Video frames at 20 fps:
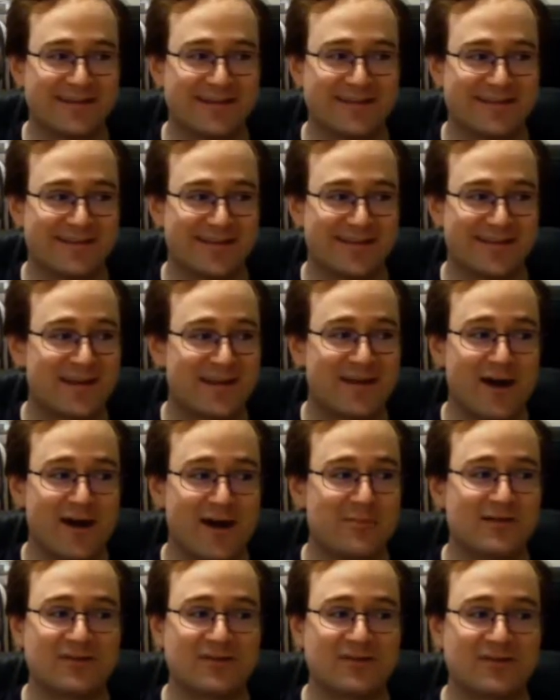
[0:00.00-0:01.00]
It got me
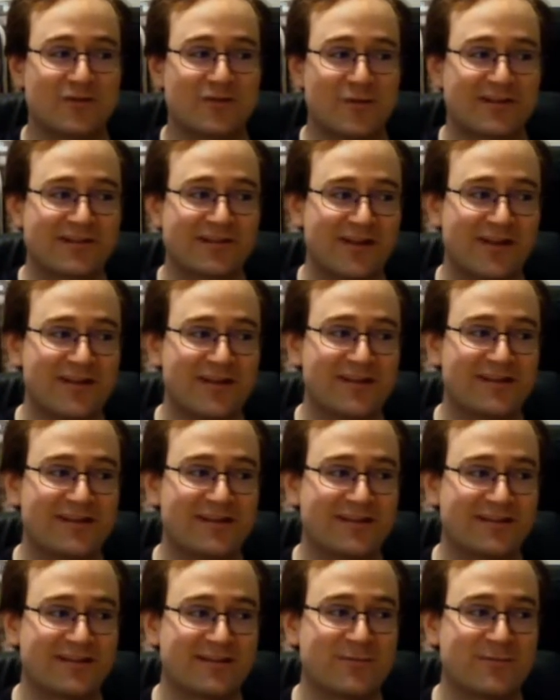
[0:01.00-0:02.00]
so excited to see the
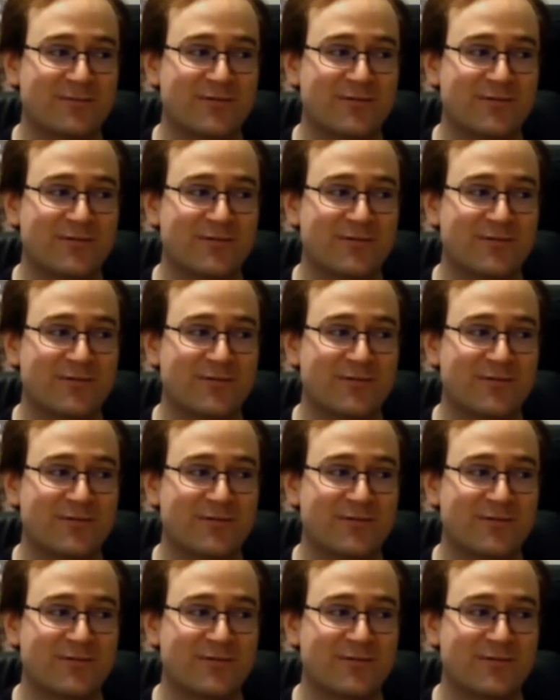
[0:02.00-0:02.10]
movie,